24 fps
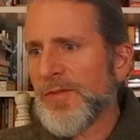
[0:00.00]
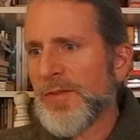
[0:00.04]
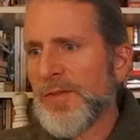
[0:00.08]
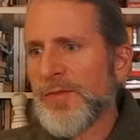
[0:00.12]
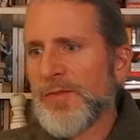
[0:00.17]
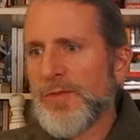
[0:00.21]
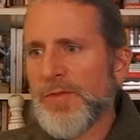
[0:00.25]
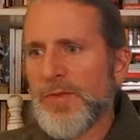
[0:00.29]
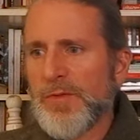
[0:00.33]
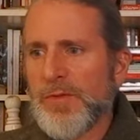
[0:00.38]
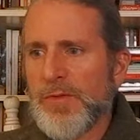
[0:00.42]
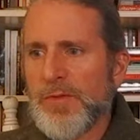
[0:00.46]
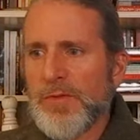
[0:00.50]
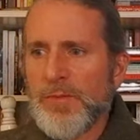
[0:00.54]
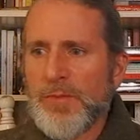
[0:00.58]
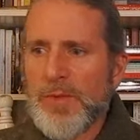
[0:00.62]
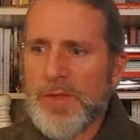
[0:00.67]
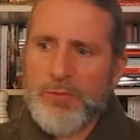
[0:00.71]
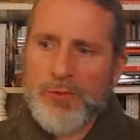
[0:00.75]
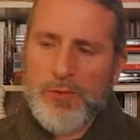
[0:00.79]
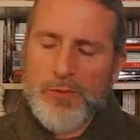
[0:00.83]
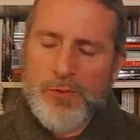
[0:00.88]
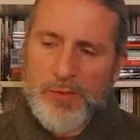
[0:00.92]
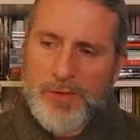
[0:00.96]
Those
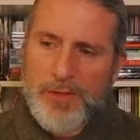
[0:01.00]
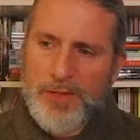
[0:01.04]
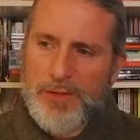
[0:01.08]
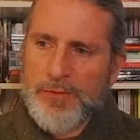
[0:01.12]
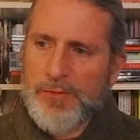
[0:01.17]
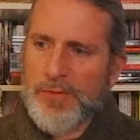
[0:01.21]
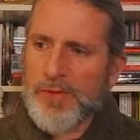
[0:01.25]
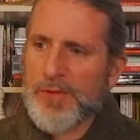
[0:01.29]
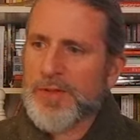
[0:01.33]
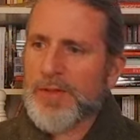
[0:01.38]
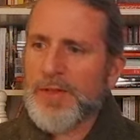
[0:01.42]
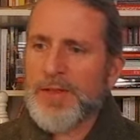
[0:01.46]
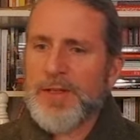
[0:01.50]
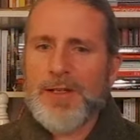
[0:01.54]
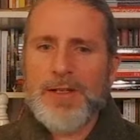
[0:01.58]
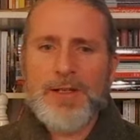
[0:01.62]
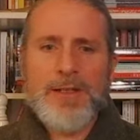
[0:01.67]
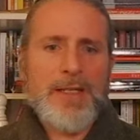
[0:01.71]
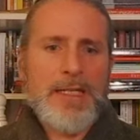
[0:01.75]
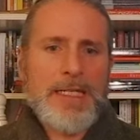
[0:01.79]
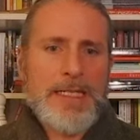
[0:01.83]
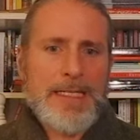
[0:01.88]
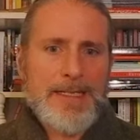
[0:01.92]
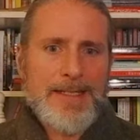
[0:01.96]
people who are interested
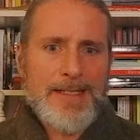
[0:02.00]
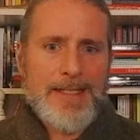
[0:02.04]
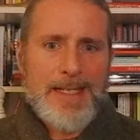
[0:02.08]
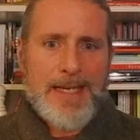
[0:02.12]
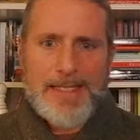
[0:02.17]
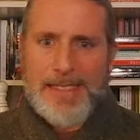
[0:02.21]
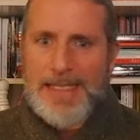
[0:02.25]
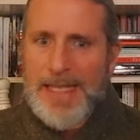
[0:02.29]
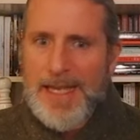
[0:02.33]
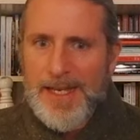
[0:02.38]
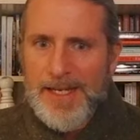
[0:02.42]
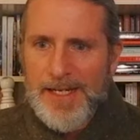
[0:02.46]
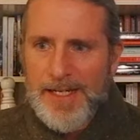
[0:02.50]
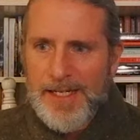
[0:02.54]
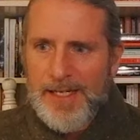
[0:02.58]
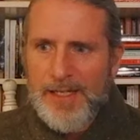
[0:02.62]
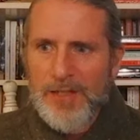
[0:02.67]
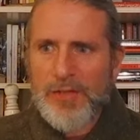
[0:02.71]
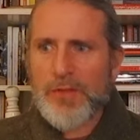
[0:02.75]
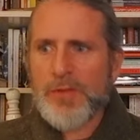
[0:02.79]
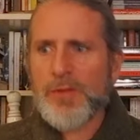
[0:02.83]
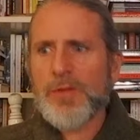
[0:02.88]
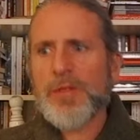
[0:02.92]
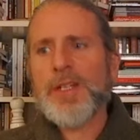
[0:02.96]
in, in Titanic
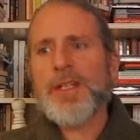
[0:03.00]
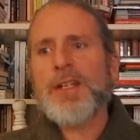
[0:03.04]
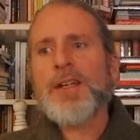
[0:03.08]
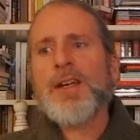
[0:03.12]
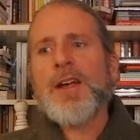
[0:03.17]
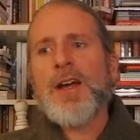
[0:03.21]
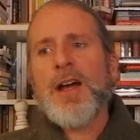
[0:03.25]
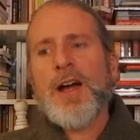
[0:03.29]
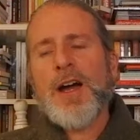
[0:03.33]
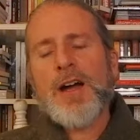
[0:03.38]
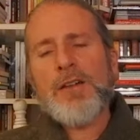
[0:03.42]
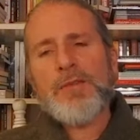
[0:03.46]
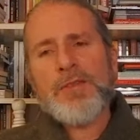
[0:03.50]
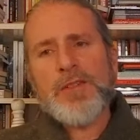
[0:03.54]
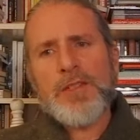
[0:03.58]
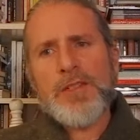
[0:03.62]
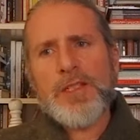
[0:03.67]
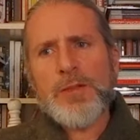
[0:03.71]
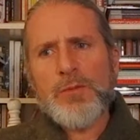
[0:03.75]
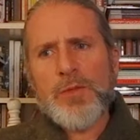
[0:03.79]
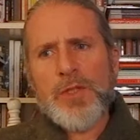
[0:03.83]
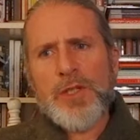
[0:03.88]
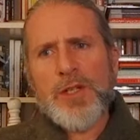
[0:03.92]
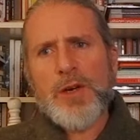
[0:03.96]
history
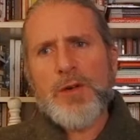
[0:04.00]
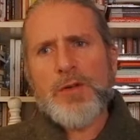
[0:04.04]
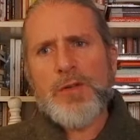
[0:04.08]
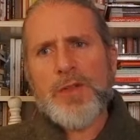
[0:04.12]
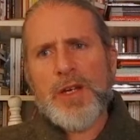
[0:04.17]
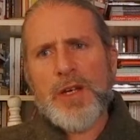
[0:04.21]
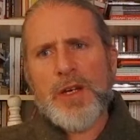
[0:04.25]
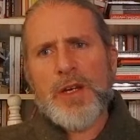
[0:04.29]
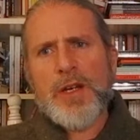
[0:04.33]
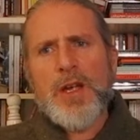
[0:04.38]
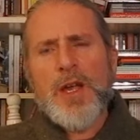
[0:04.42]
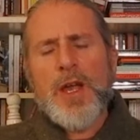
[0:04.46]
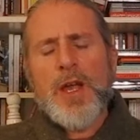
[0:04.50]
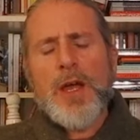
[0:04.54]
obviously would go there.